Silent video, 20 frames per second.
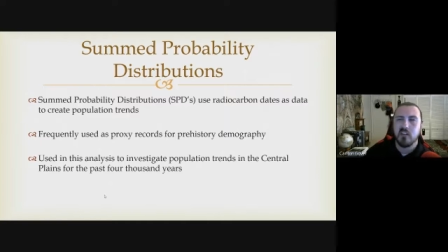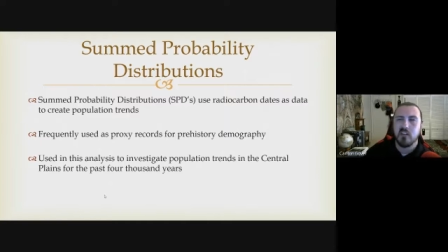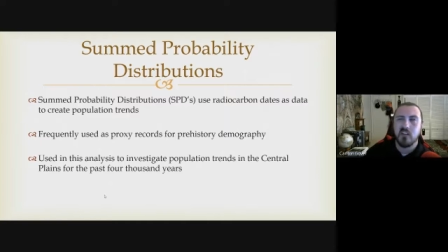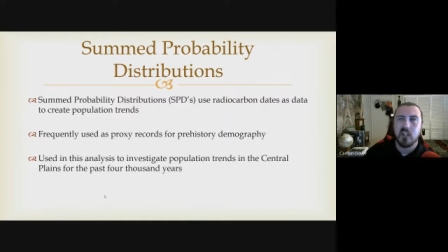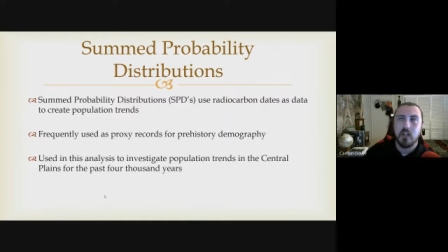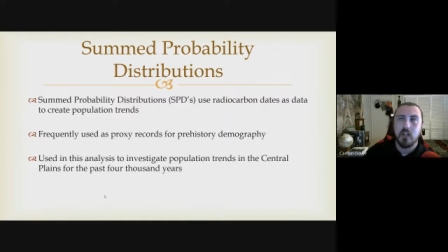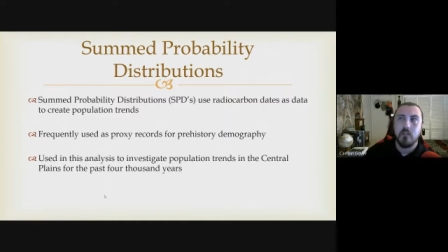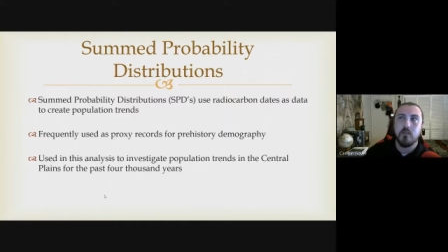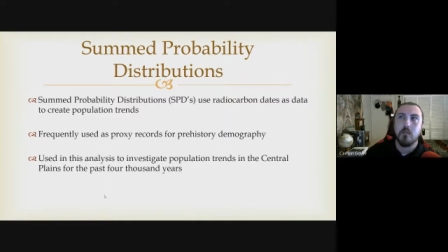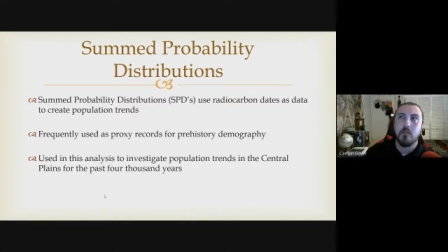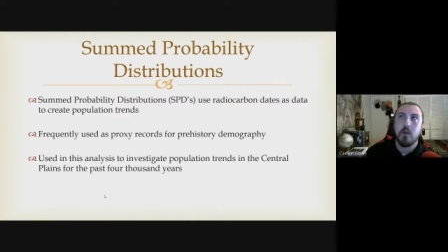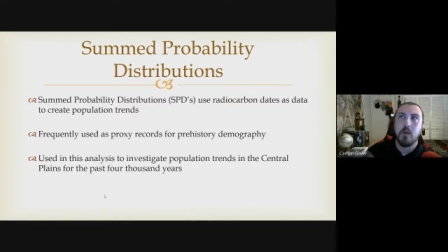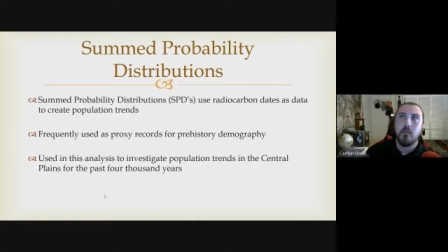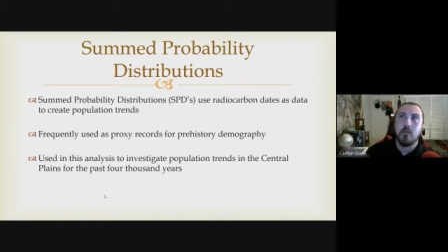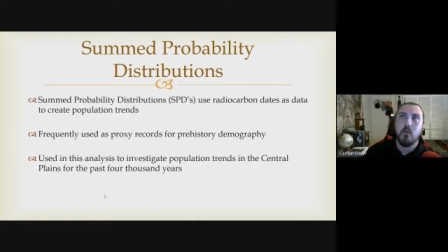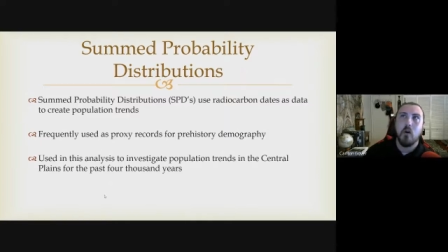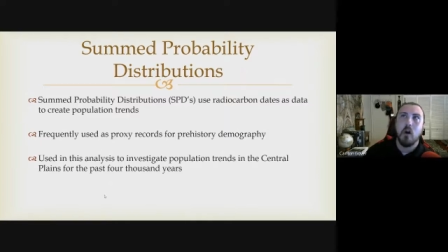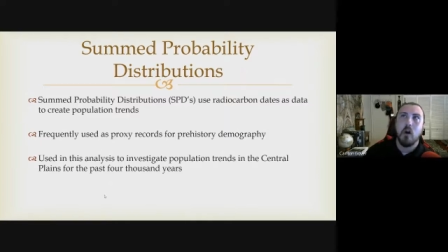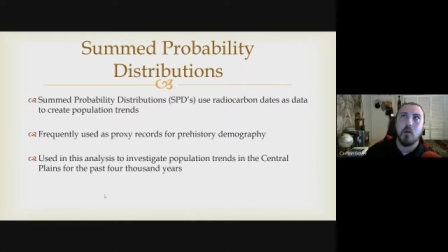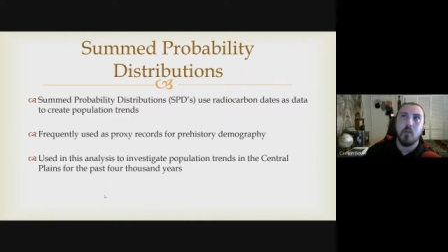Like if the
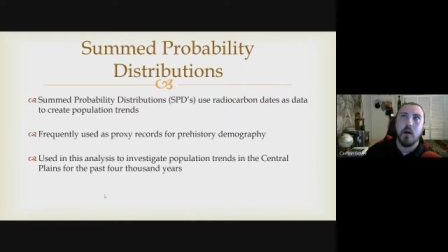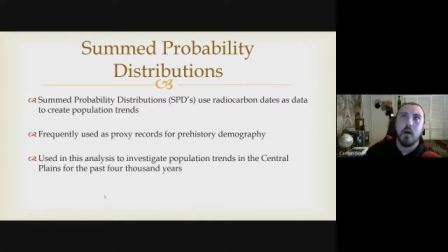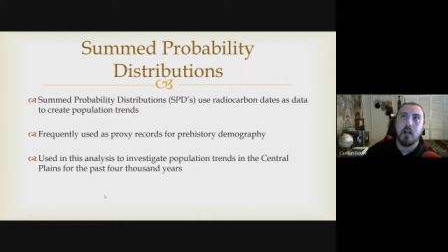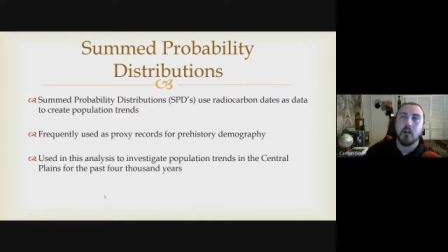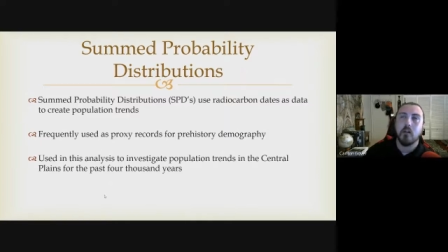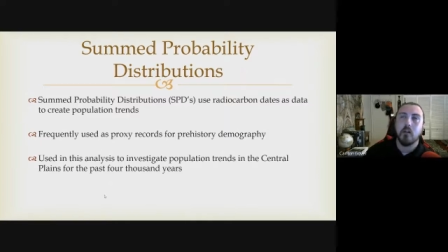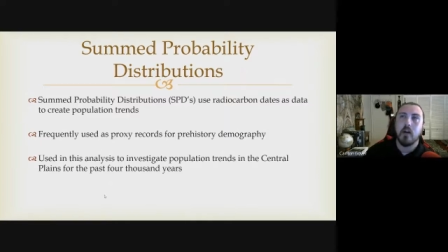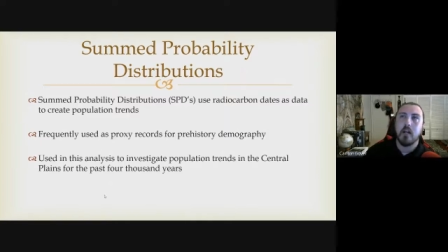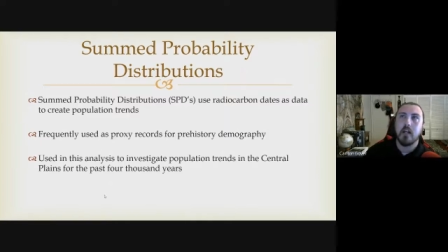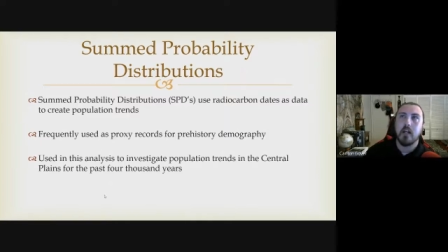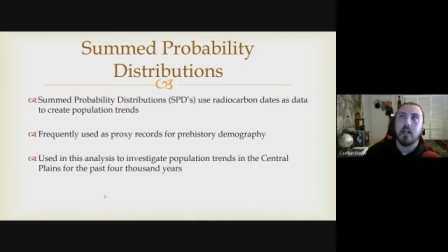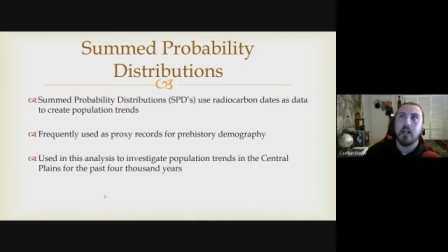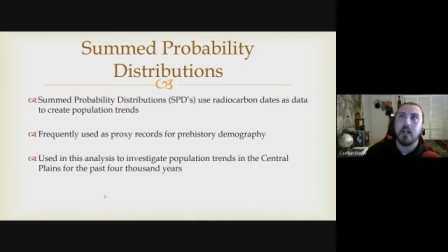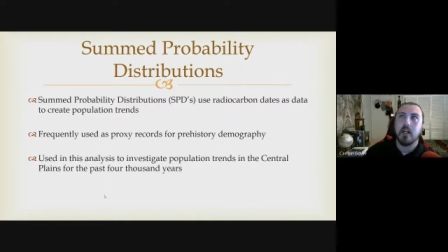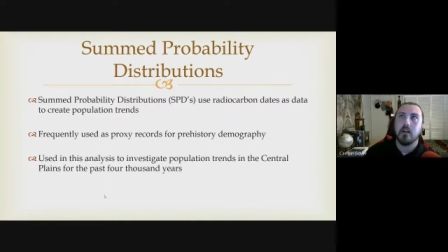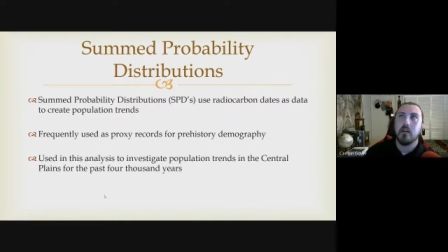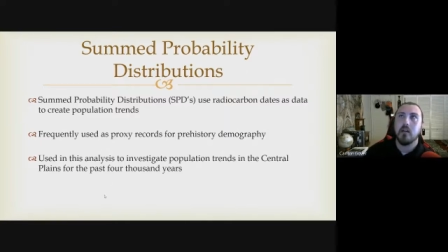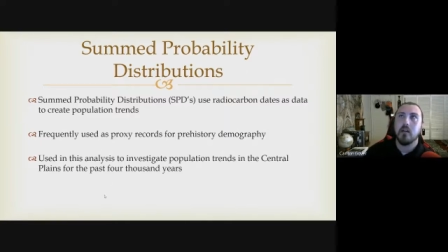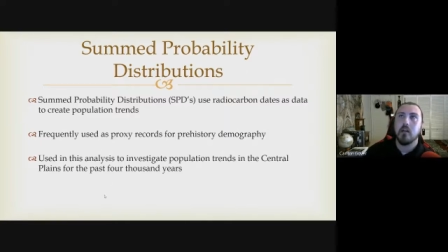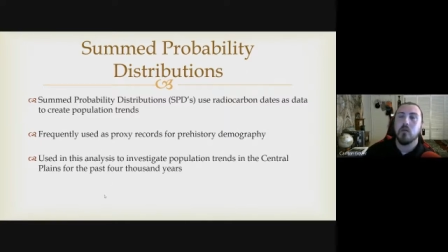people are
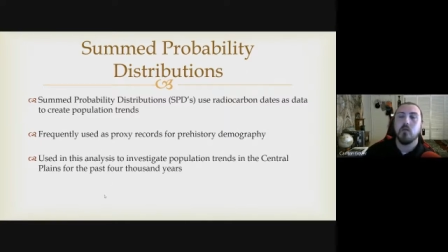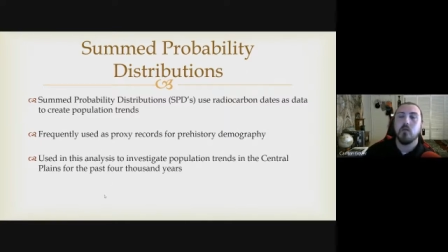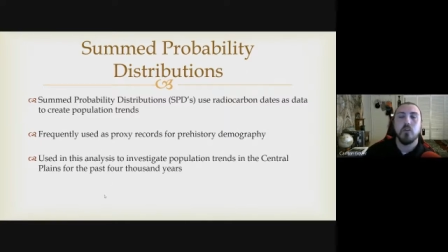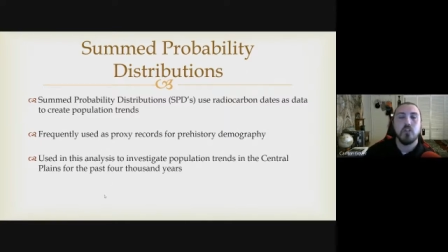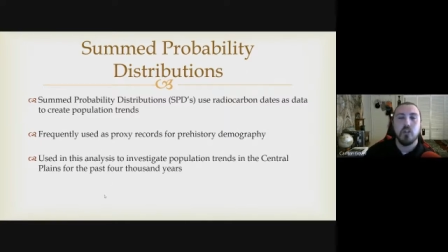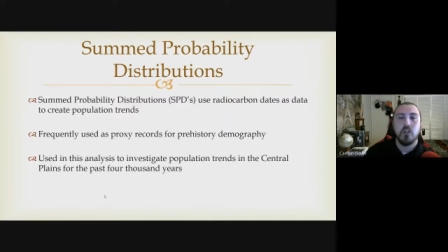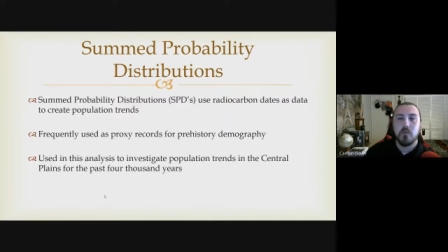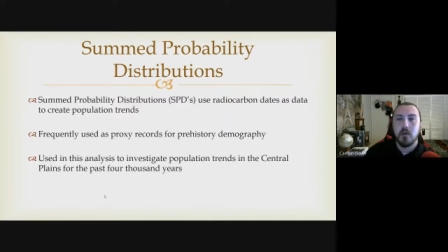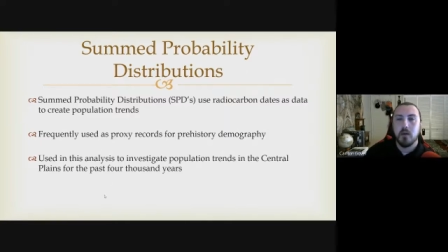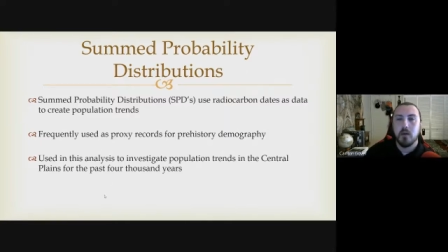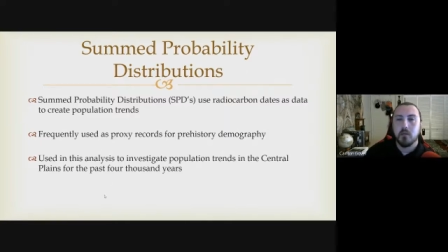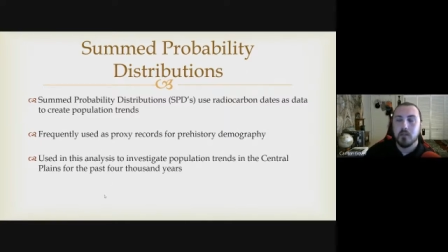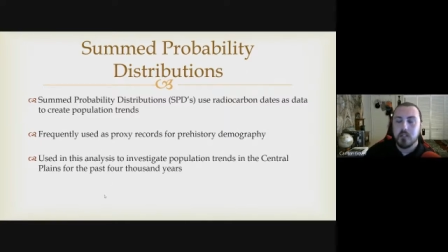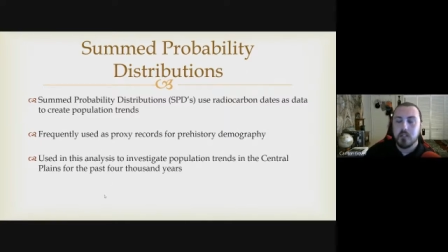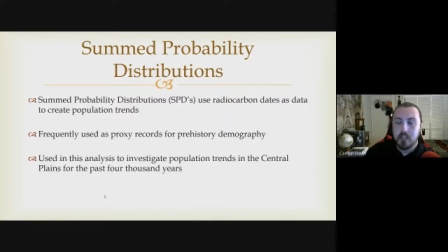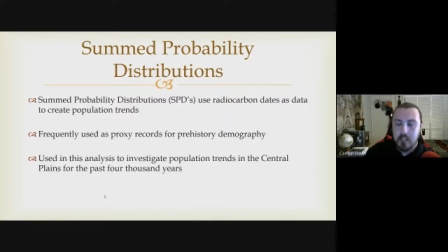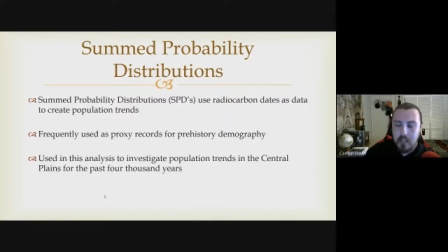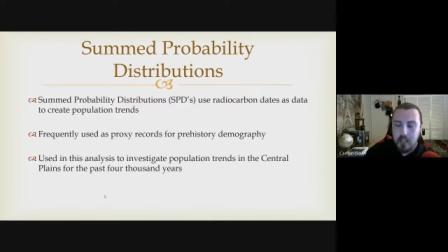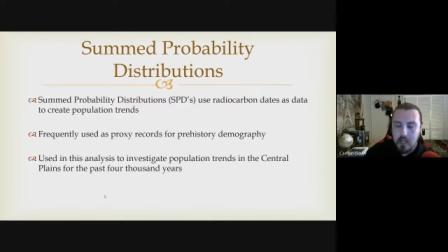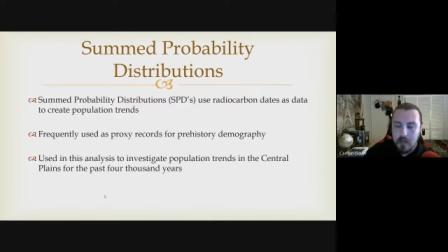migrating, we should be able to
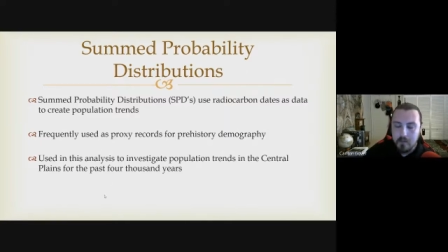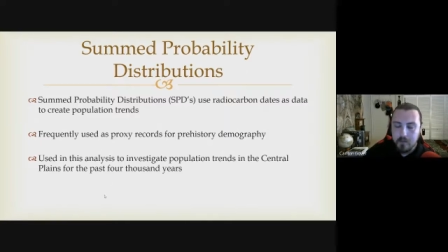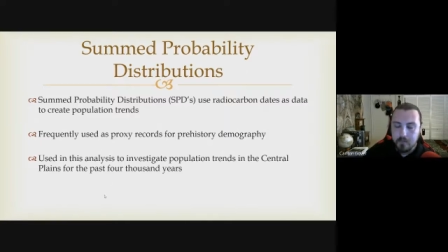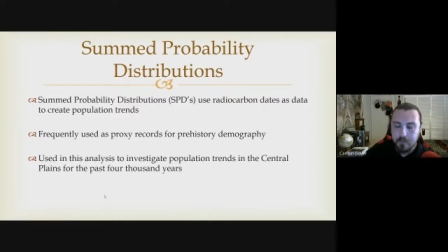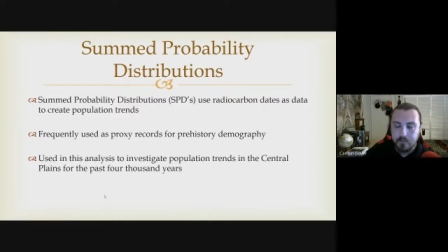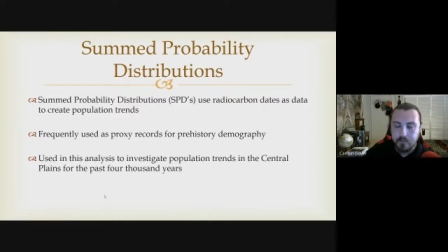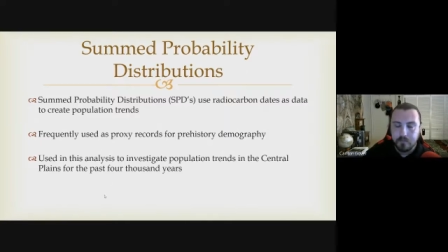see it.